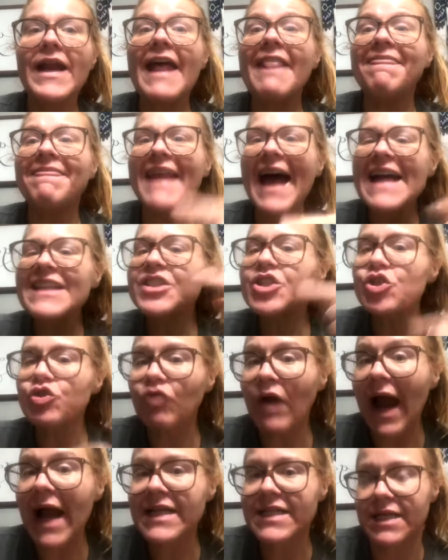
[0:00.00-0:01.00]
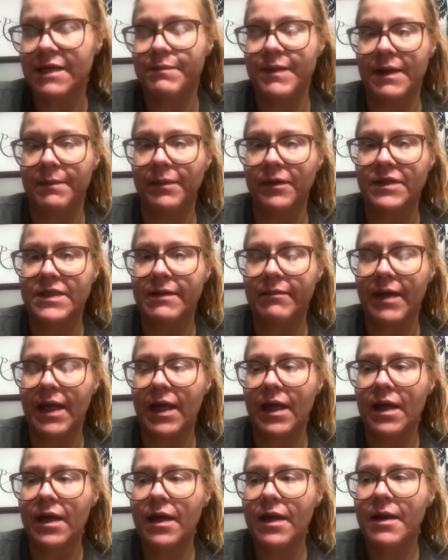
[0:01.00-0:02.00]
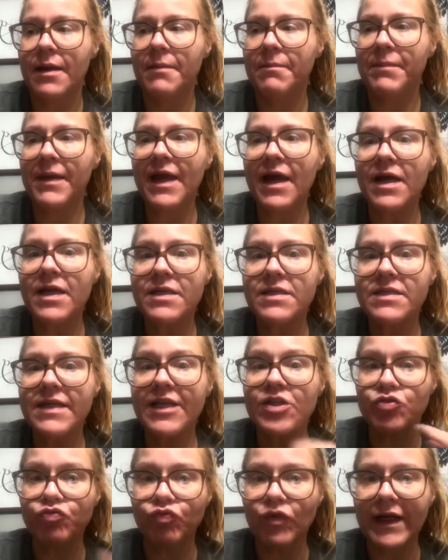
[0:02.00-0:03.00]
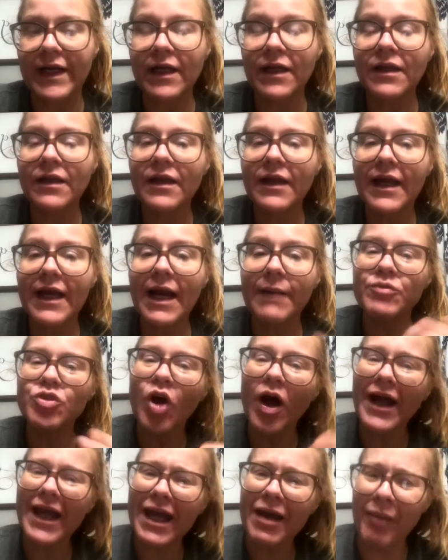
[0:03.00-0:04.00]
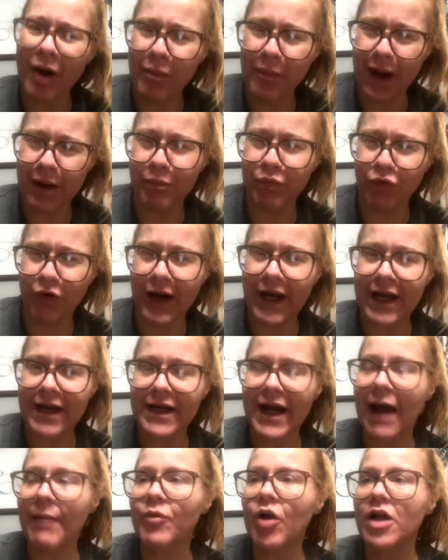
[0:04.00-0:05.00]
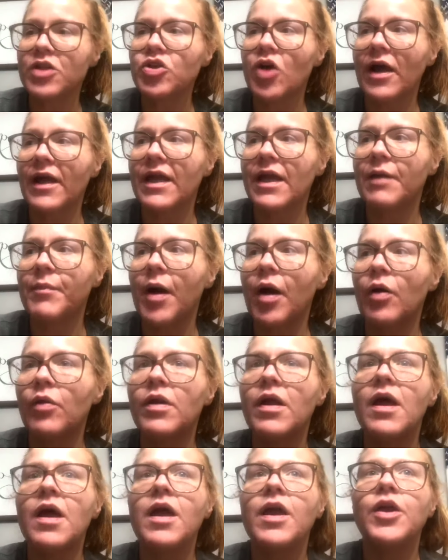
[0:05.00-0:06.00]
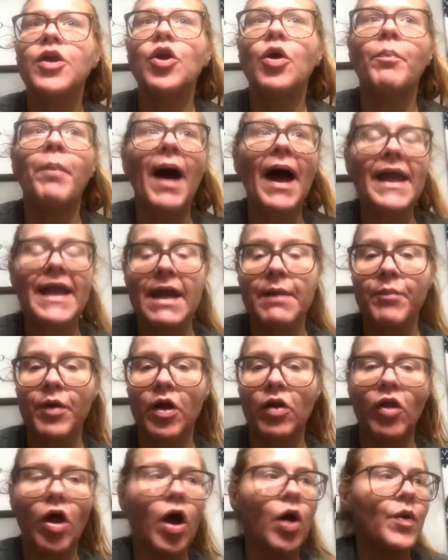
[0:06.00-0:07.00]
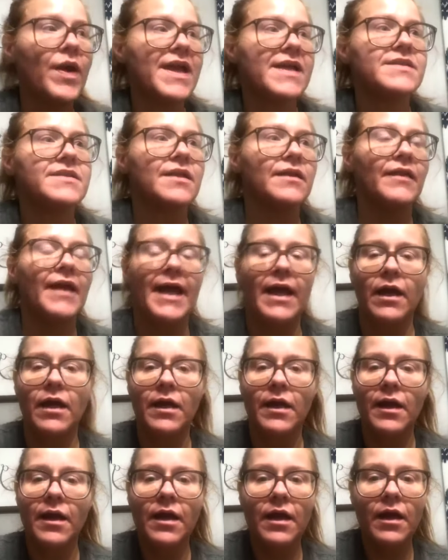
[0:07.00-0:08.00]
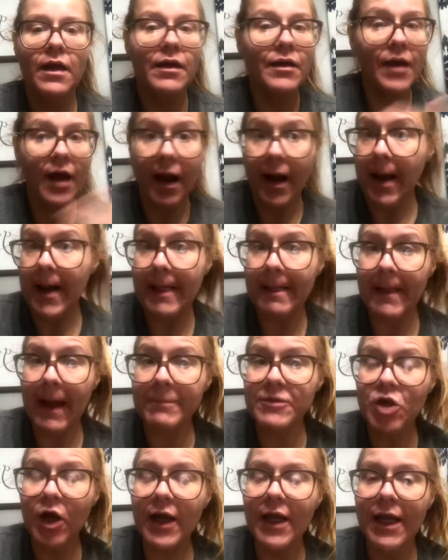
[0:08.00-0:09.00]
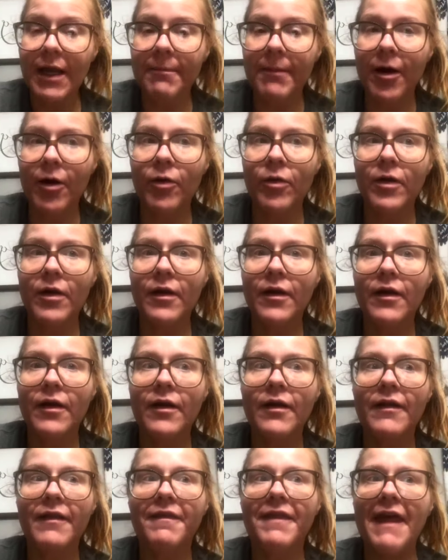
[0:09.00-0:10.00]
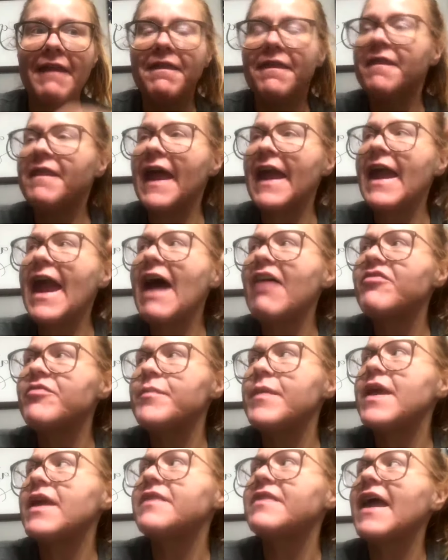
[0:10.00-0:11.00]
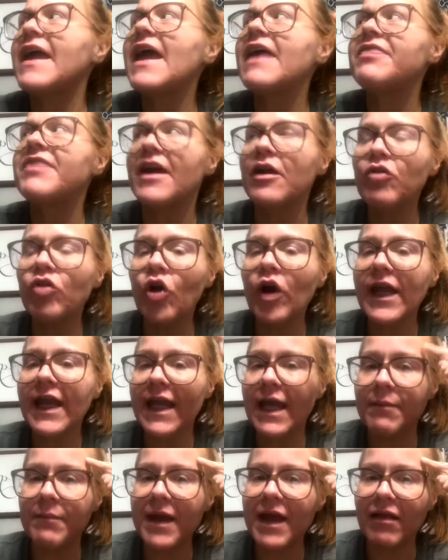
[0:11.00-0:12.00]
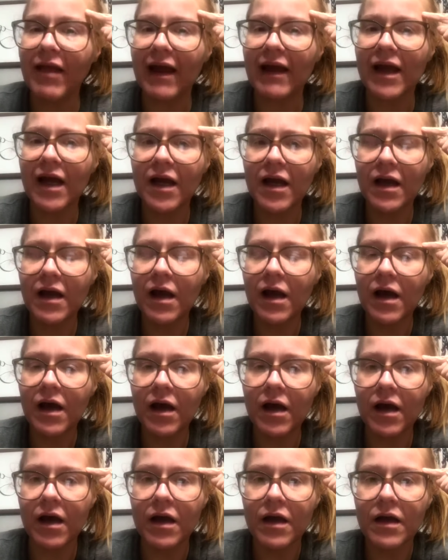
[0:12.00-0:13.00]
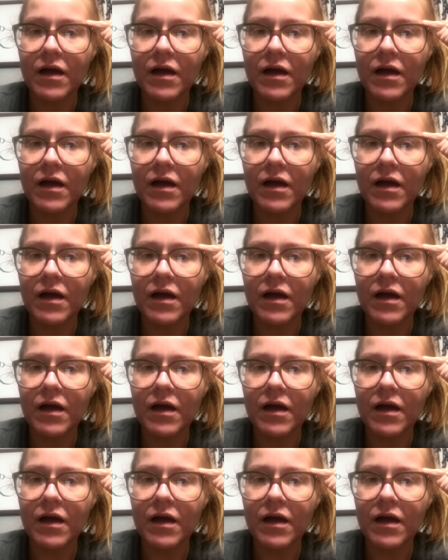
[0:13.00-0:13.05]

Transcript: And that's attracting people to me because it's real and I'm talking about my brand. I'm not talking about, you know, buy Amber Glow, here's the link. I'm talking about then they have me they they're looking at me like, "Huh.